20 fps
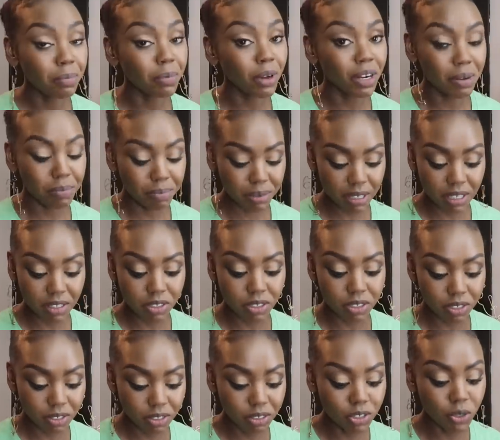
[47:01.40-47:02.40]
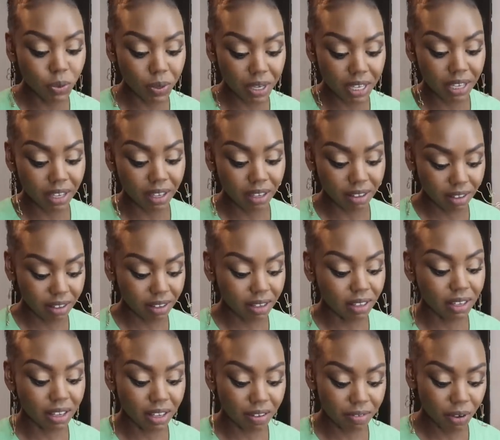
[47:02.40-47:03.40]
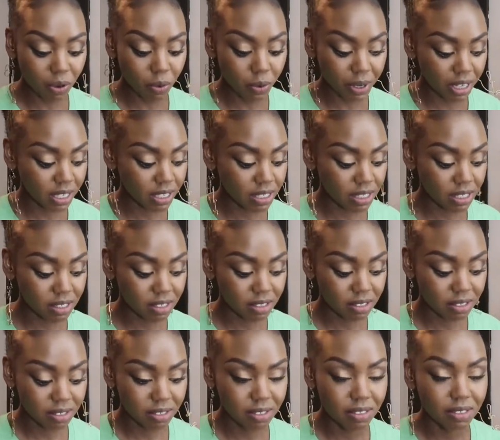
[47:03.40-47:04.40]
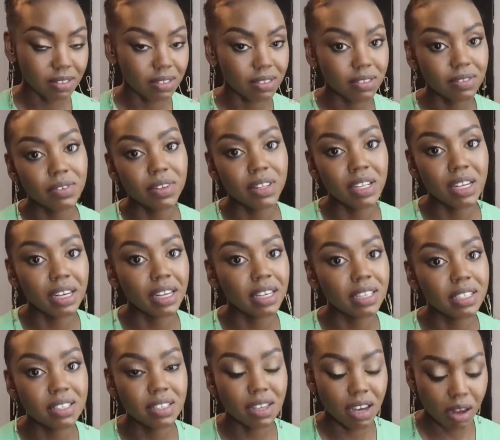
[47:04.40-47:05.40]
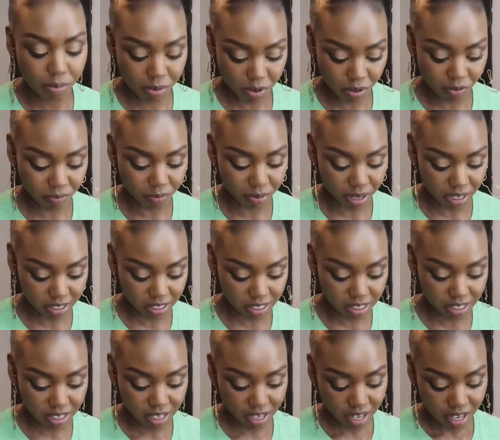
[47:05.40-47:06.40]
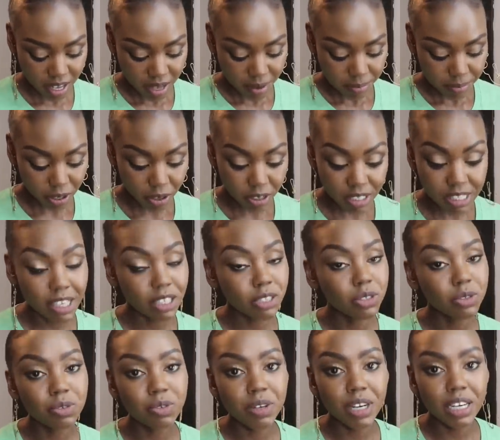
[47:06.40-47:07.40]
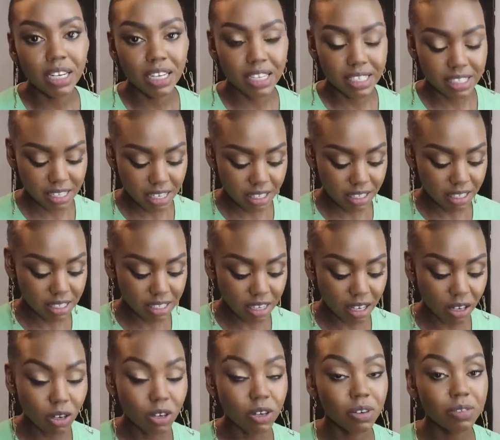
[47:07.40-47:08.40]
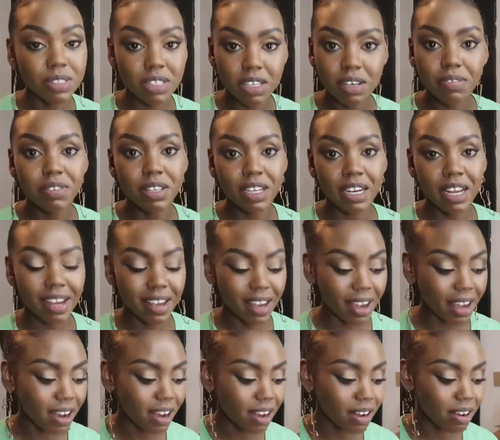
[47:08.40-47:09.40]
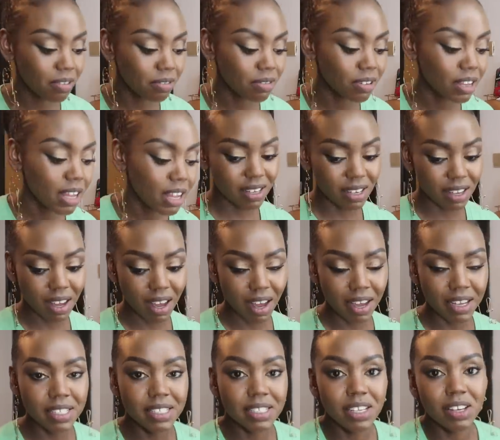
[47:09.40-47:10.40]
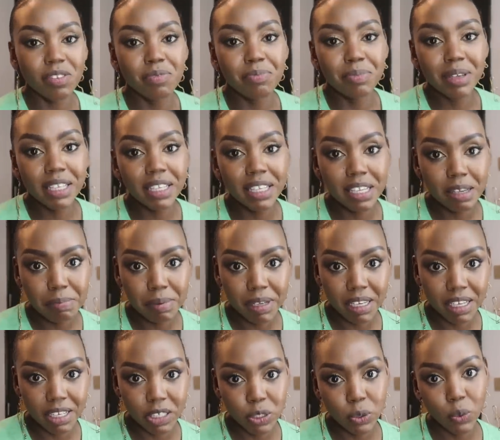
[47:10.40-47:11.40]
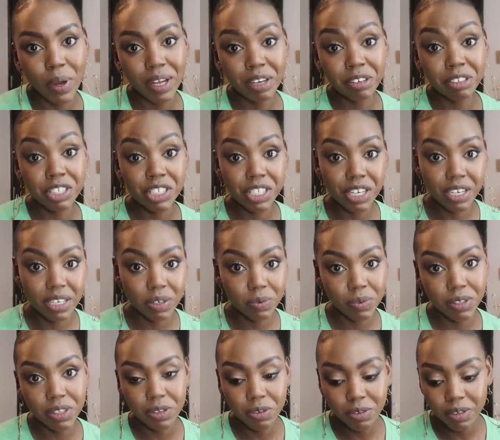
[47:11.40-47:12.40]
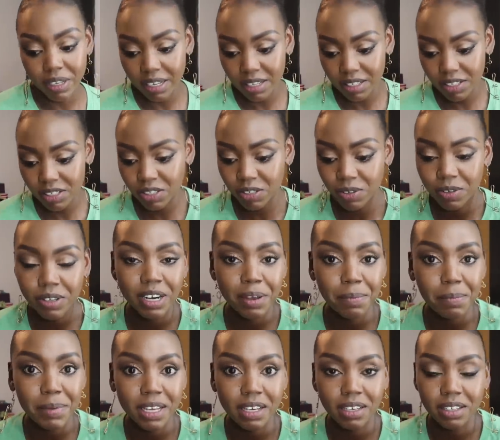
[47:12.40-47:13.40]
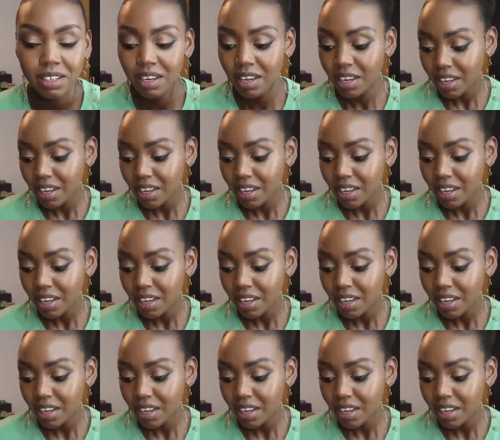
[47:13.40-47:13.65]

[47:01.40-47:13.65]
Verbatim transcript: I'm gonna be doing giveaways for the next couple of months because I do realize that there's a lot of stuff that I have. Instead of me keeping it, why not share it with you guys? You know what I mean?